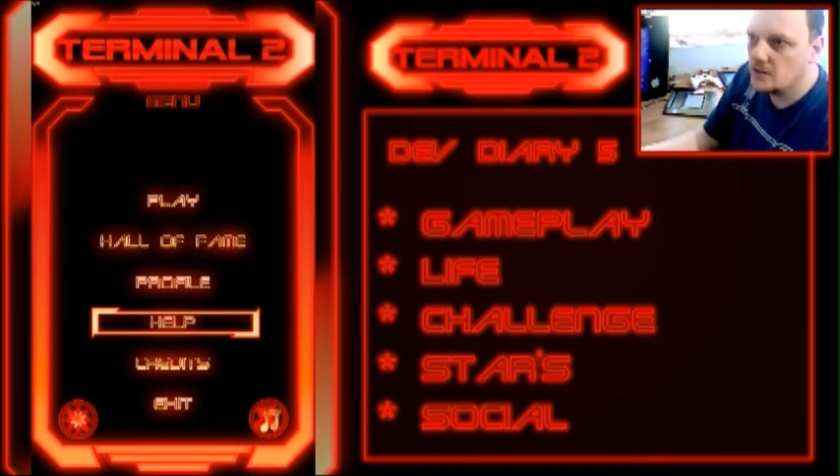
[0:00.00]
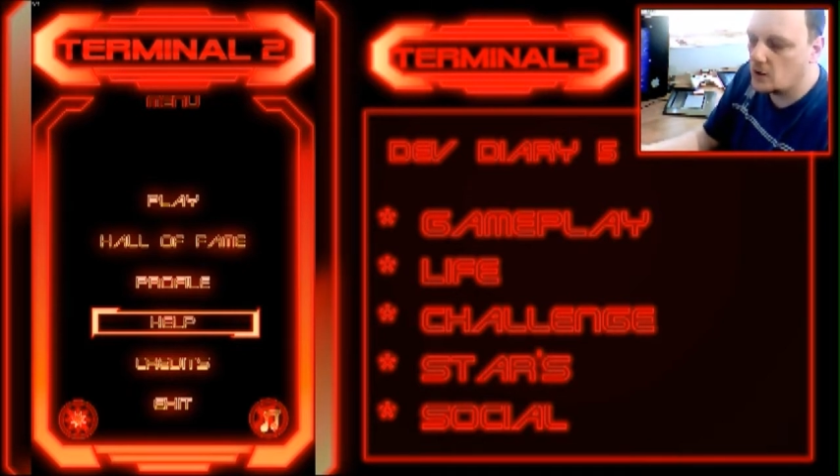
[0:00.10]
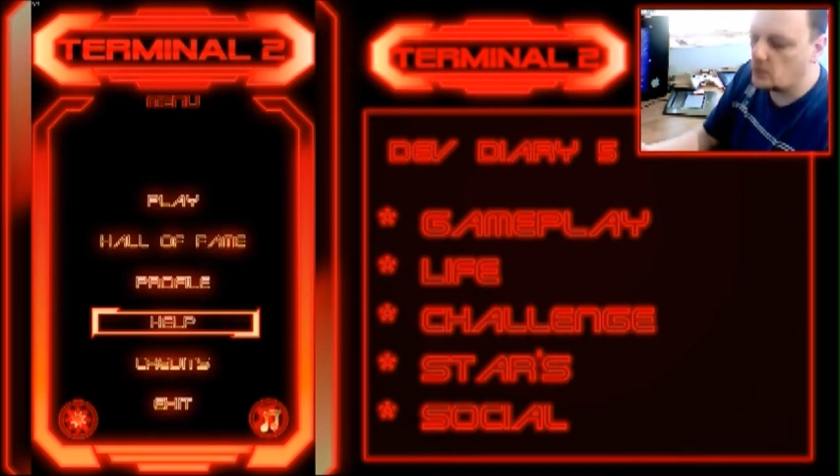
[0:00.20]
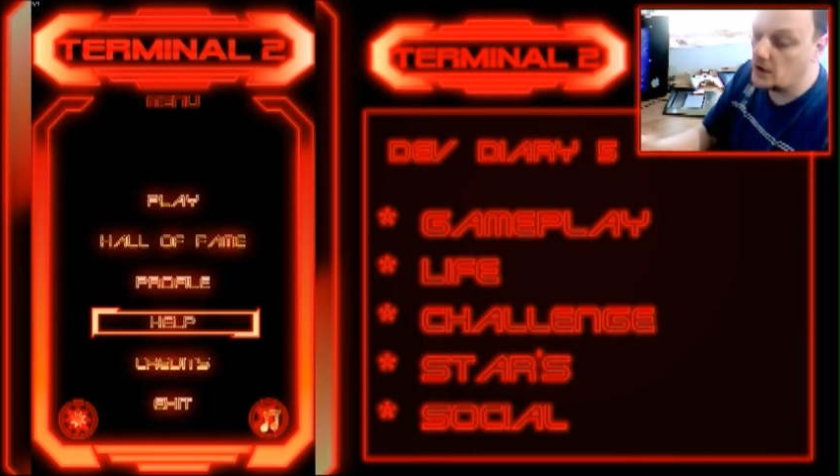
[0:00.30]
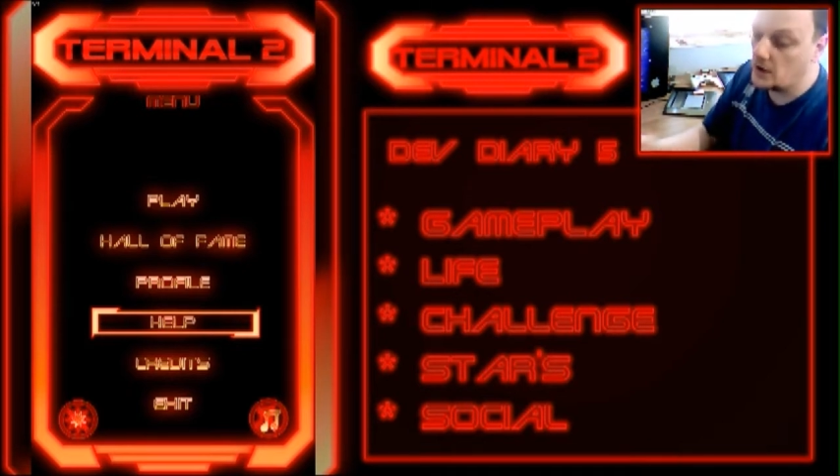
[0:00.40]

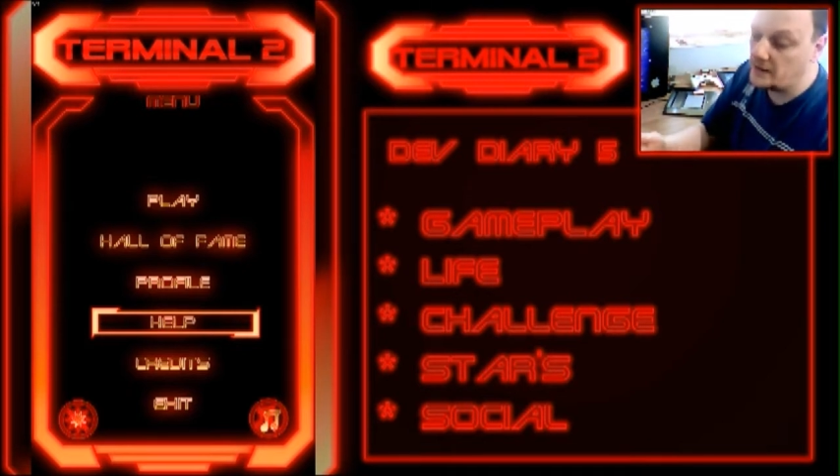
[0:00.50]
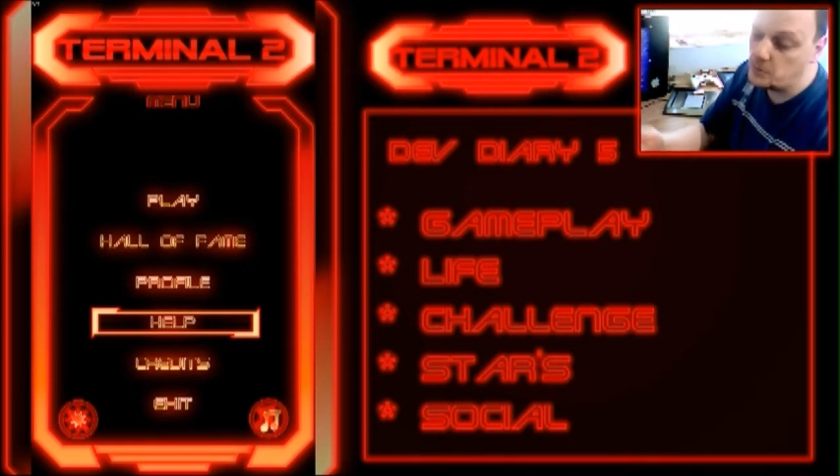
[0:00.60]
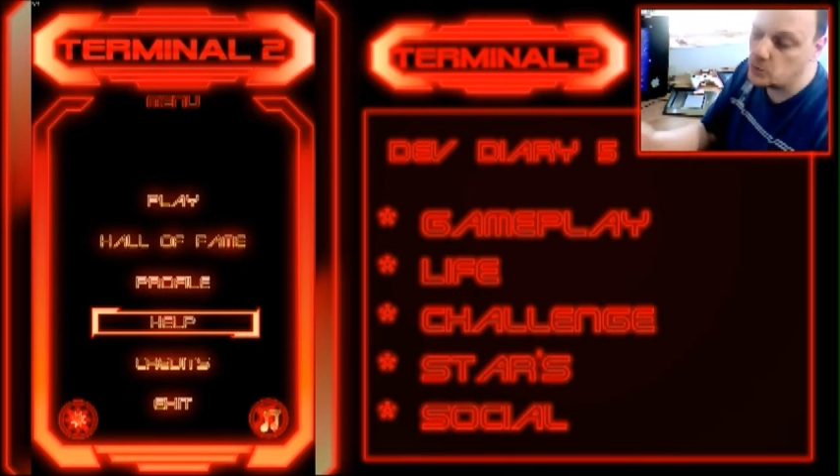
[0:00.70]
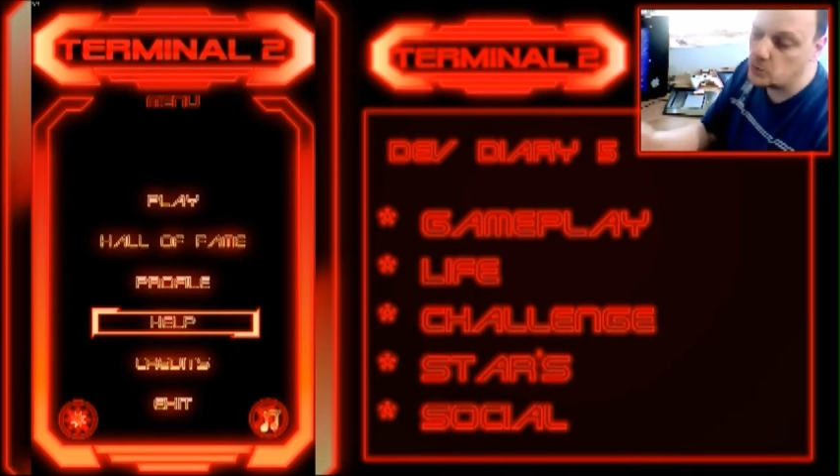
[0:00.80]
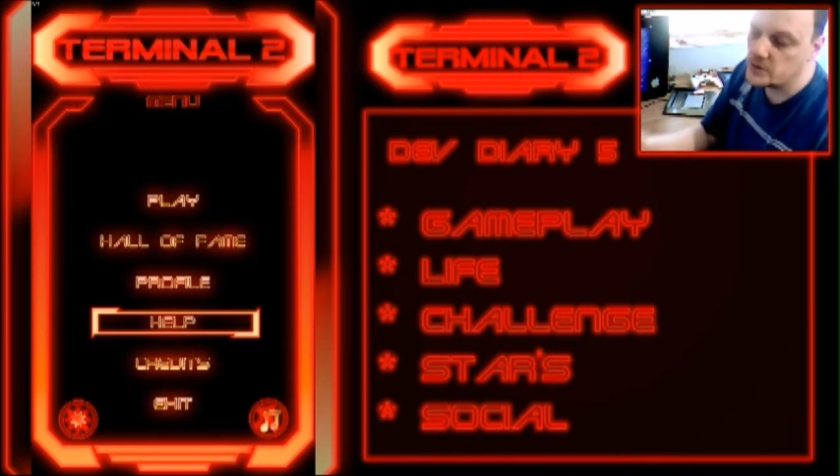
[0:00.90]
or in
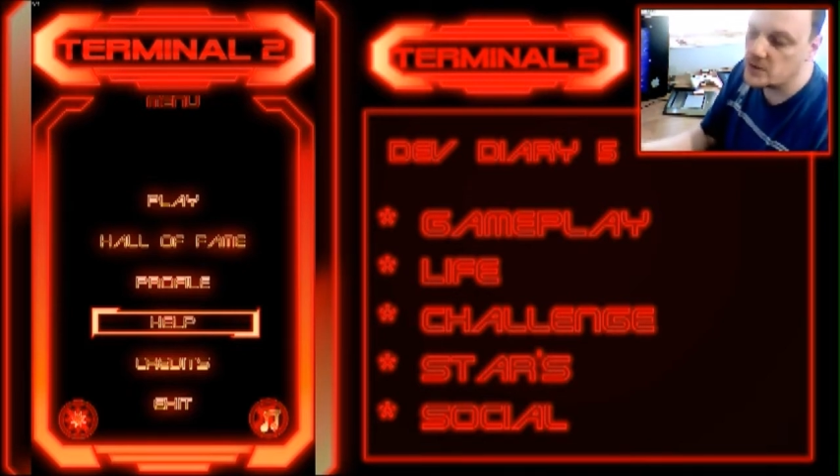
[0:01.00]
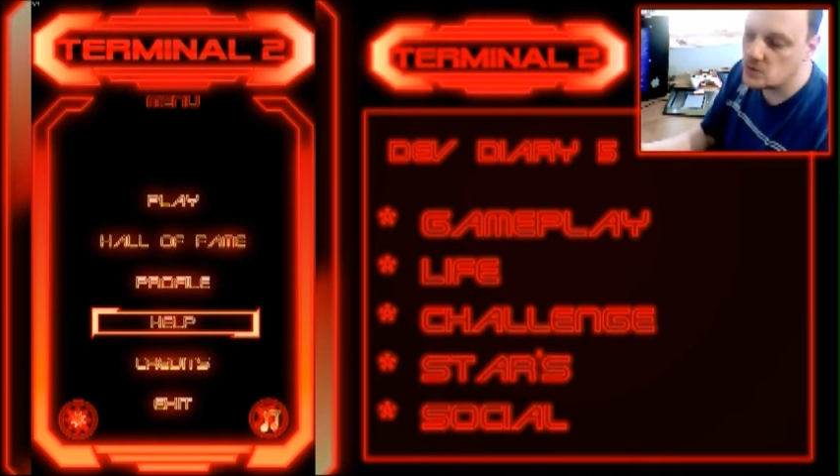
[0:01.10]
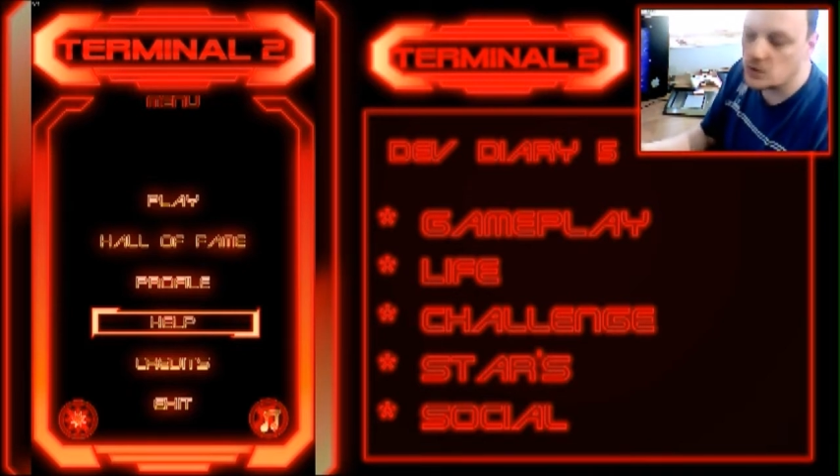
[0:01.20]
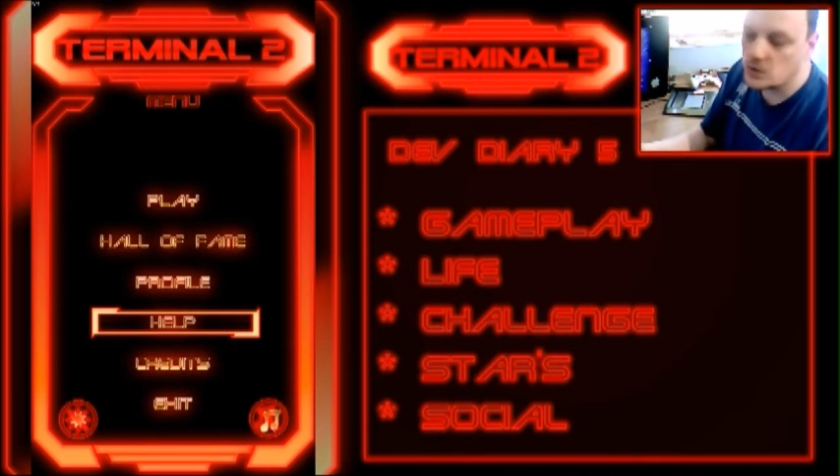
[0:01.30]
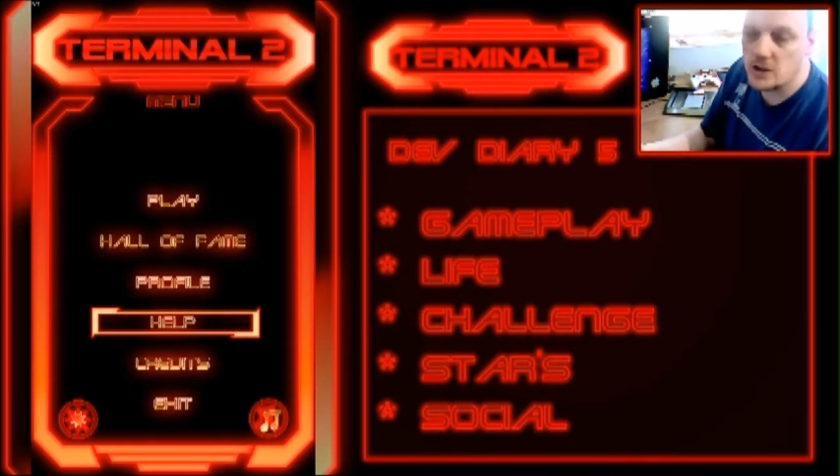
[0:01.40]
the
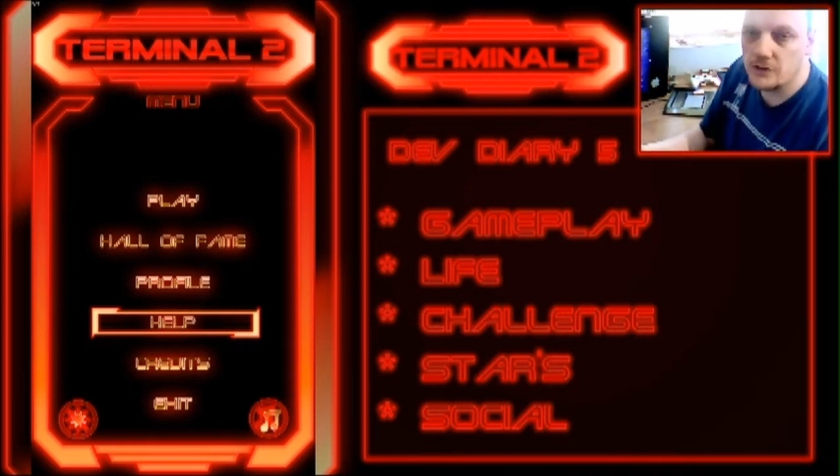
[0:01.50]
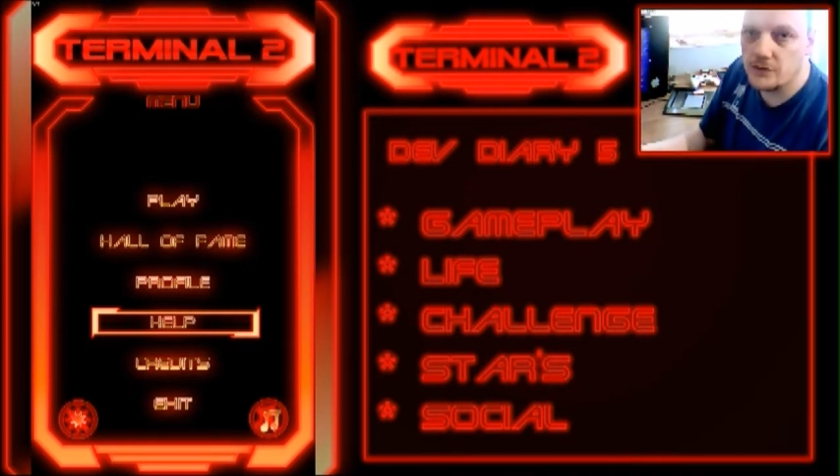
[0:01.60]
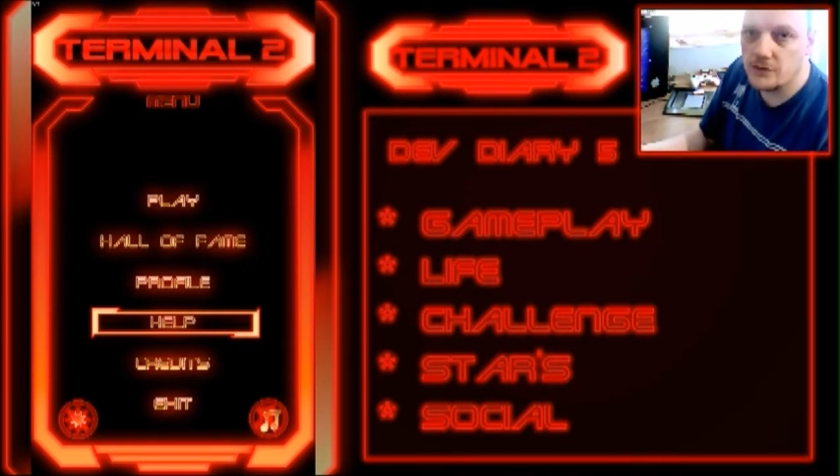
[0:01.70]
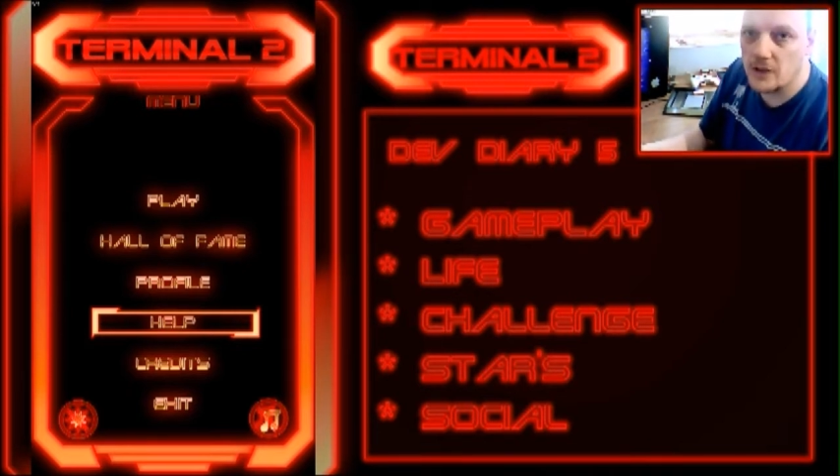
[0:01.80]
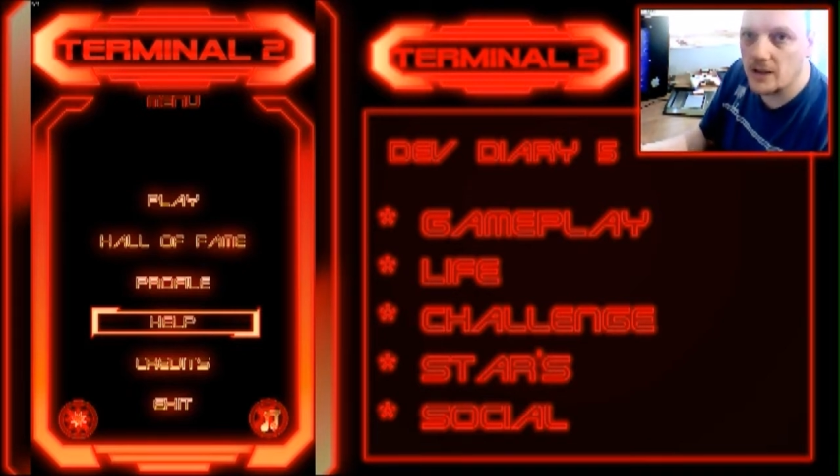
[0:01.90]
process,
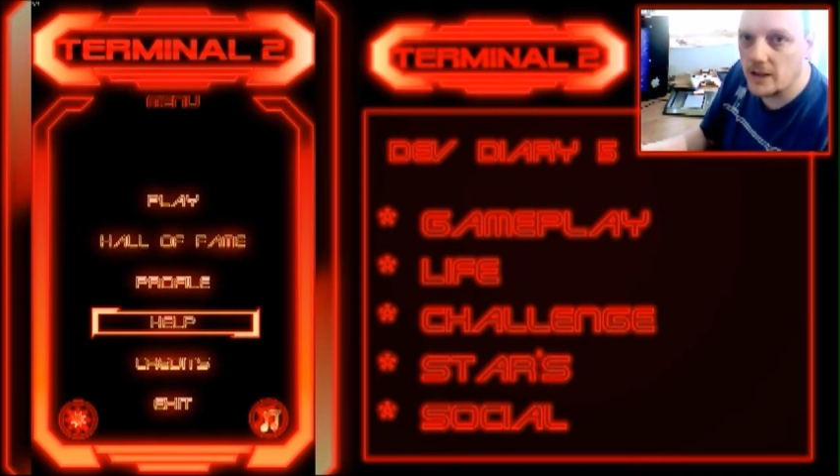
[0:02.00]
of